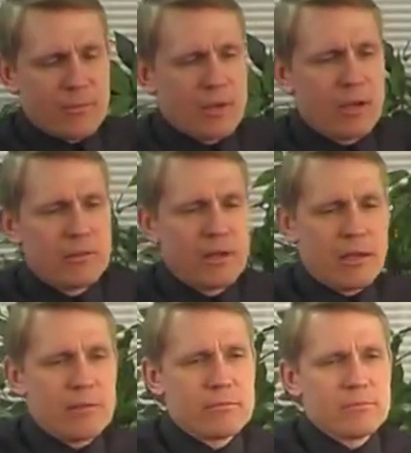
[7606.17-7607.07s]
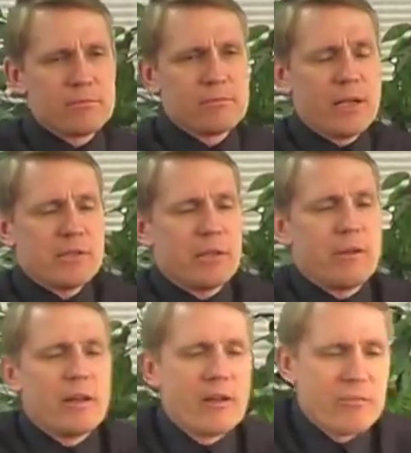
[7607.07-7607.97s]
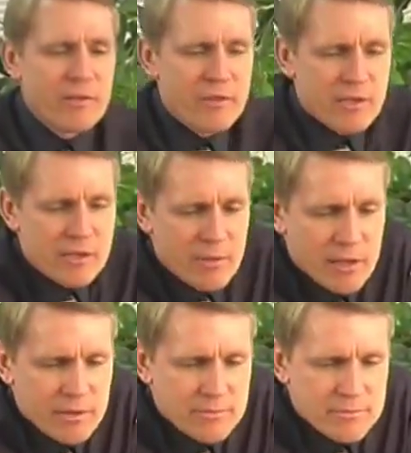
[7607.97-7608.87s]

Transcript: Here, Nick, pass that around. Let everybody feel some of that.